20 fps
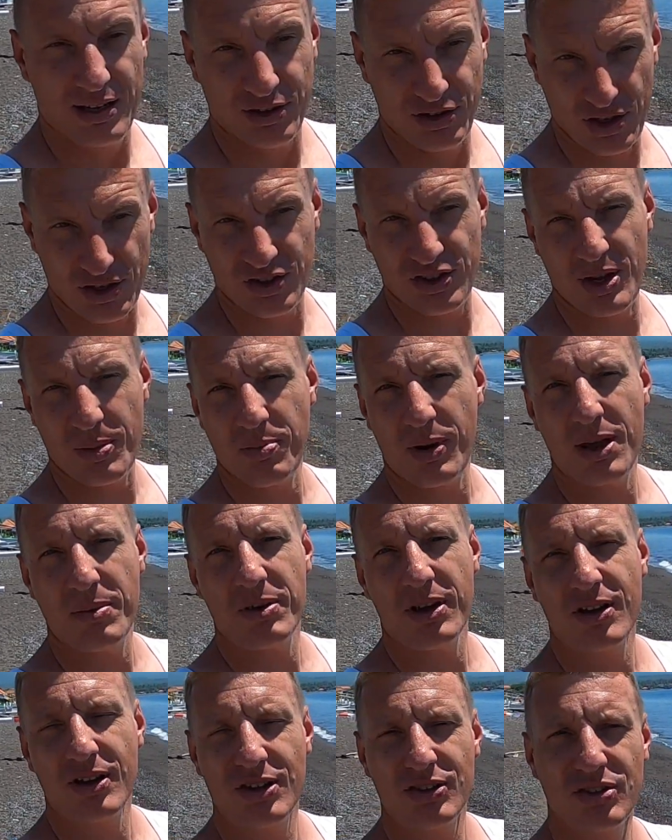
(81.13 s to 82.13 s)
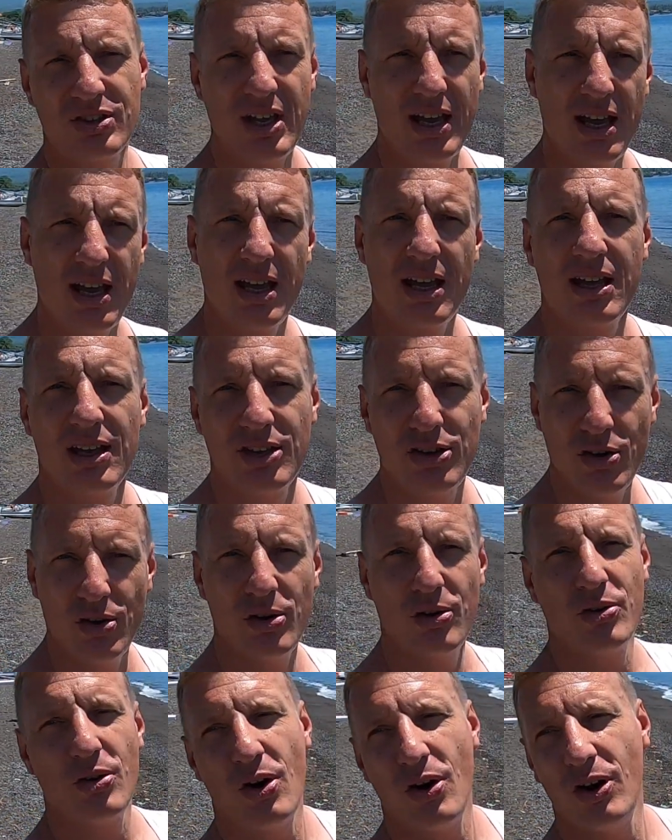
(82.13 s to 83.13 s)
just simply because you
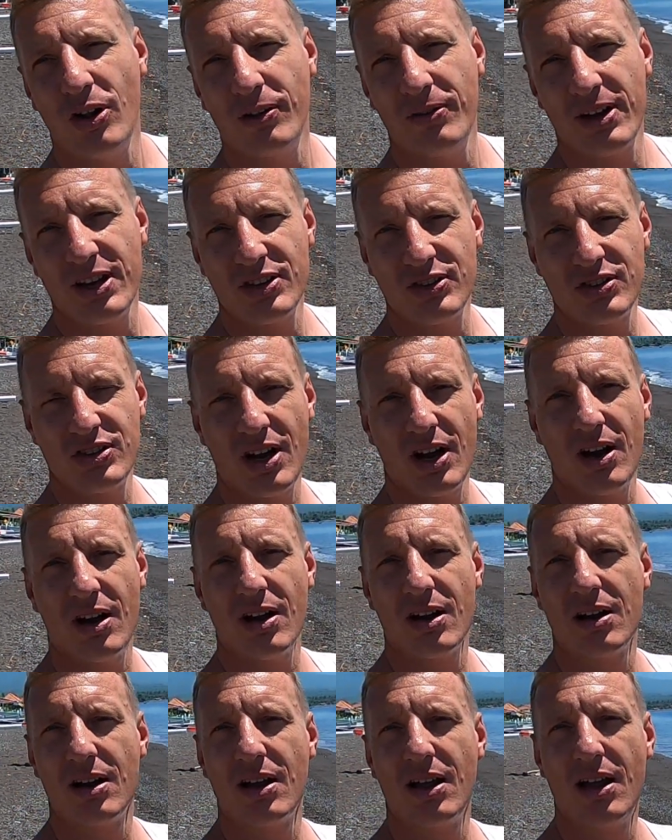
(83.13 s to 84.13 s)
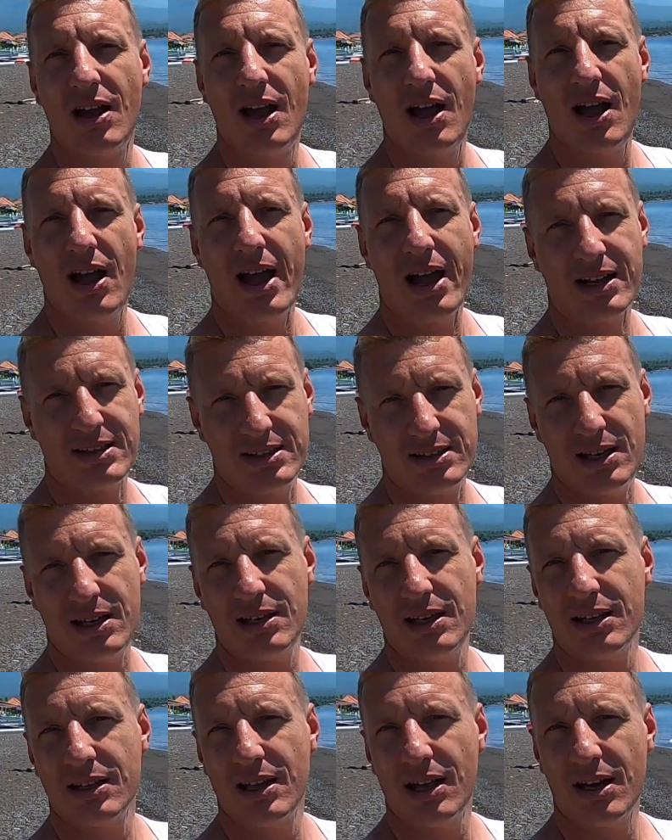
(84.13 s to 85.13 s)
always are
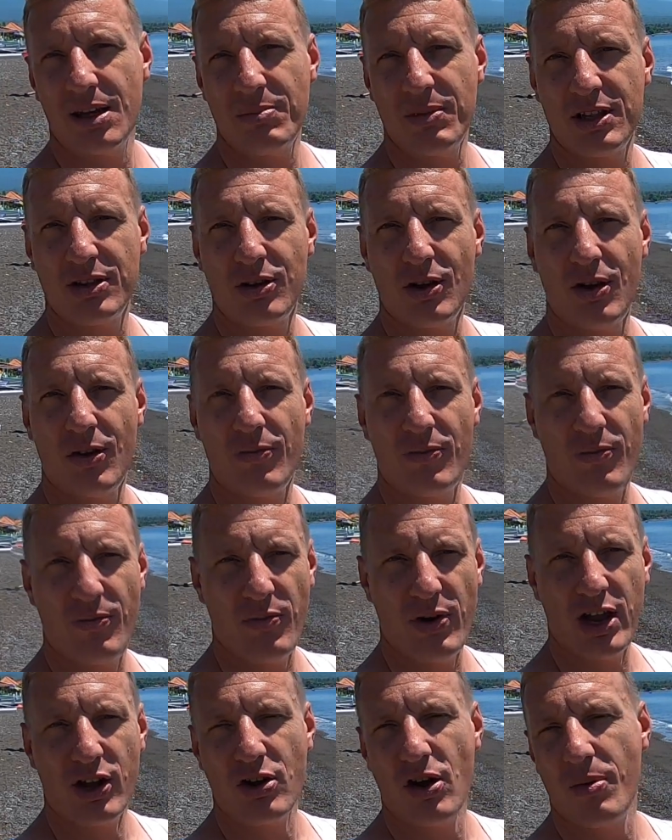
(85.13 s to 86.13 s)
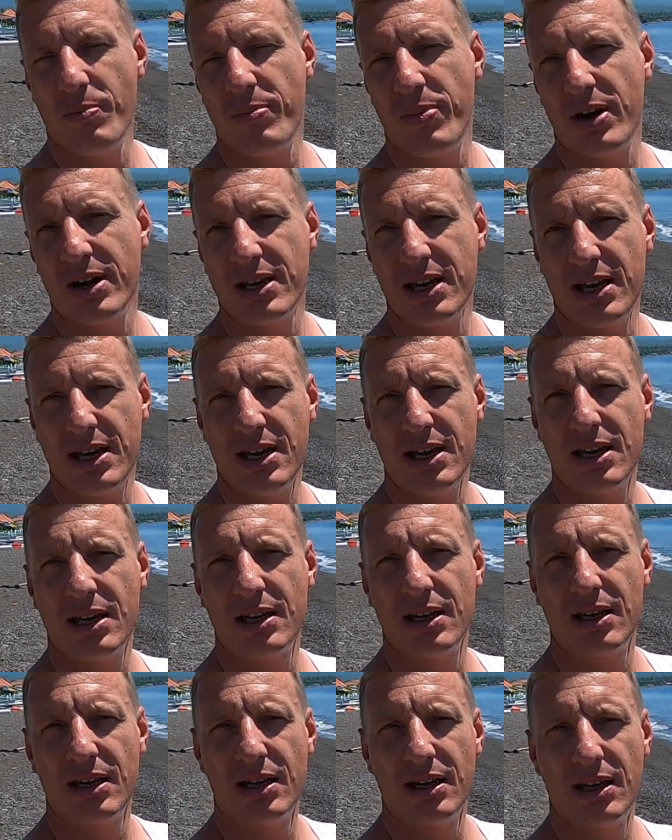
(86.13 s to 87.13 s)
exceeding the limit of every company
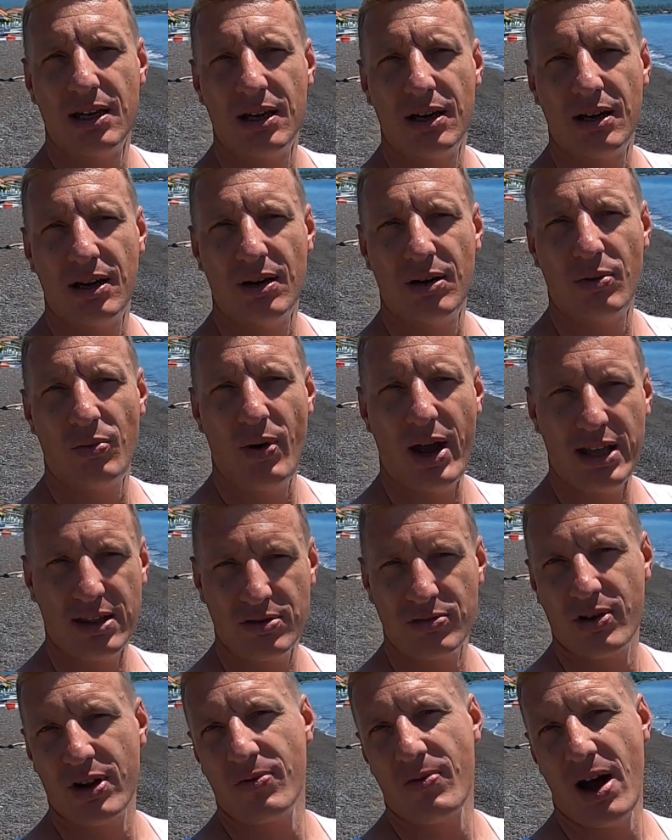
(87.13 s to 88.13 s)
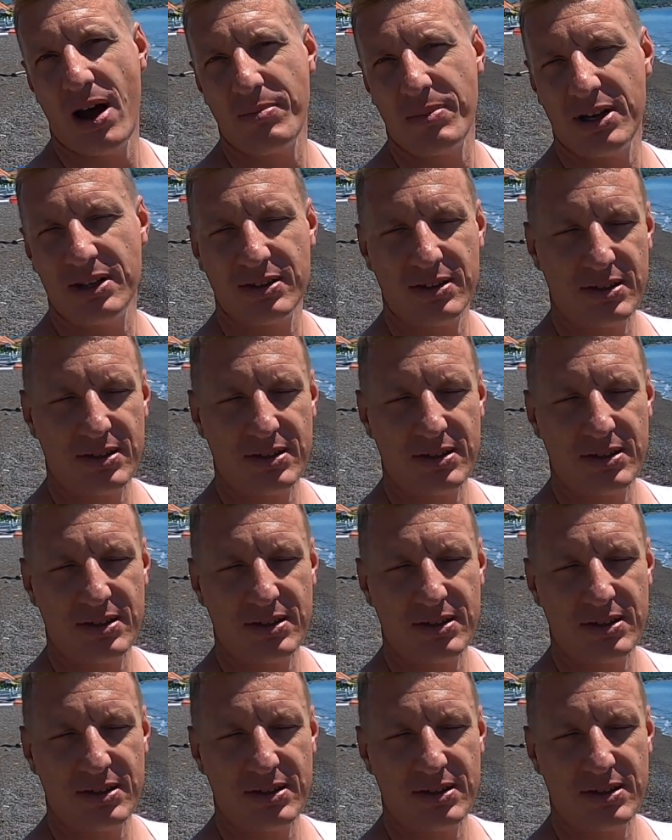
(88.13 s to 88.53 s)
weight requirement.